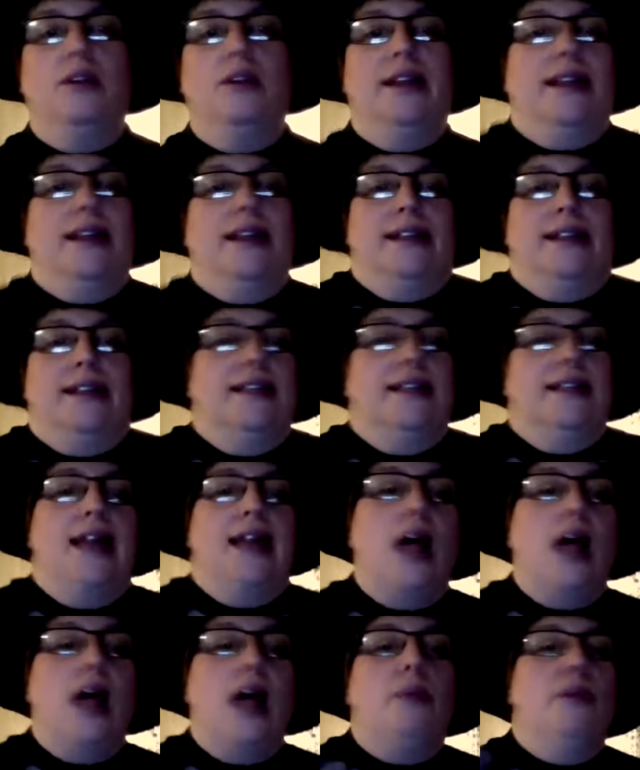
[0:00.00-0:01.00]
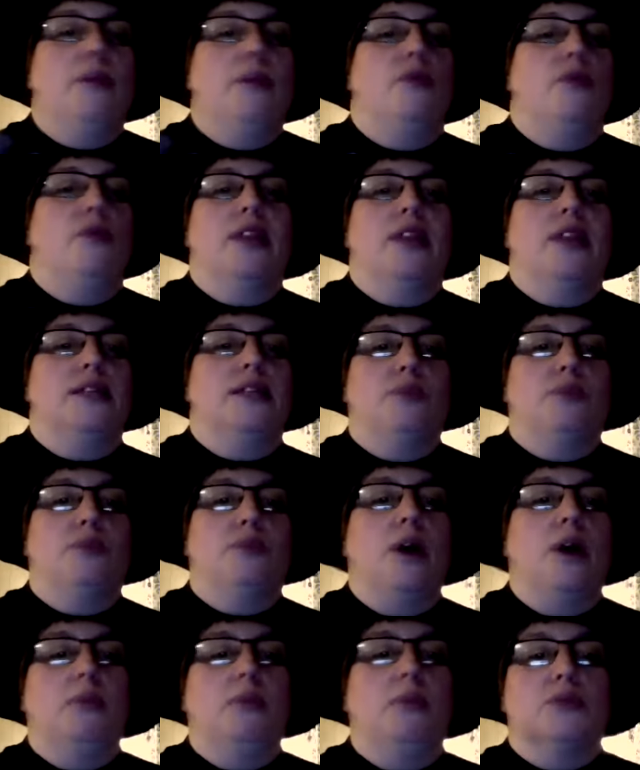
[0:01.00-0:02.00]
That didn't help him with his
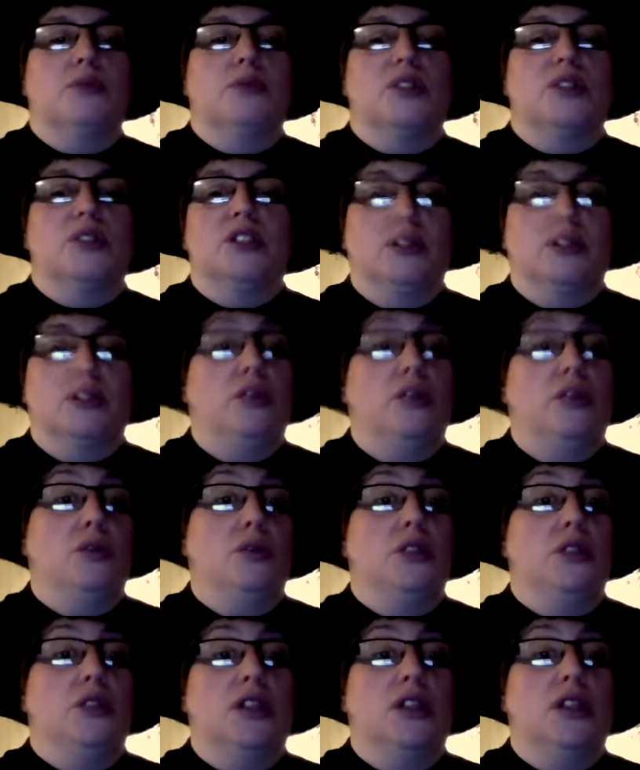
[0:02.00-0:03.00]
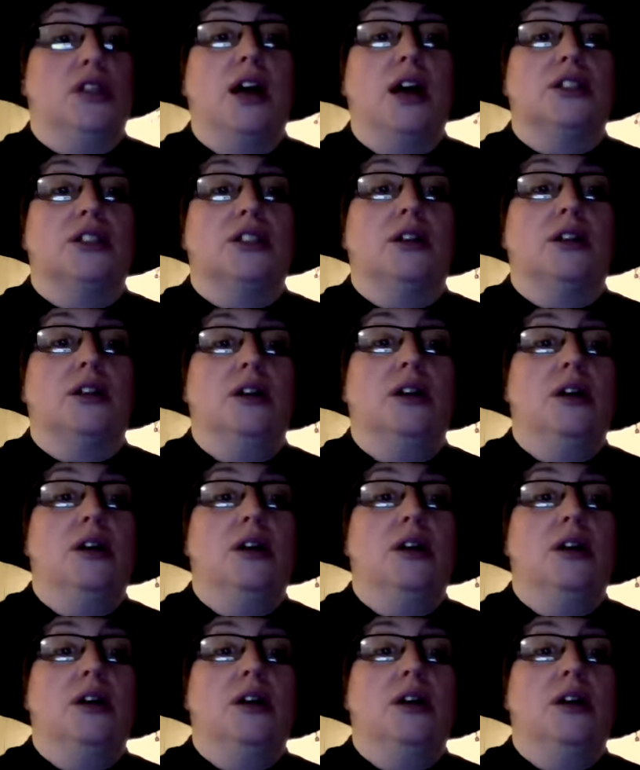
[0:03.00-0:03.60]
problems with losing Sasha,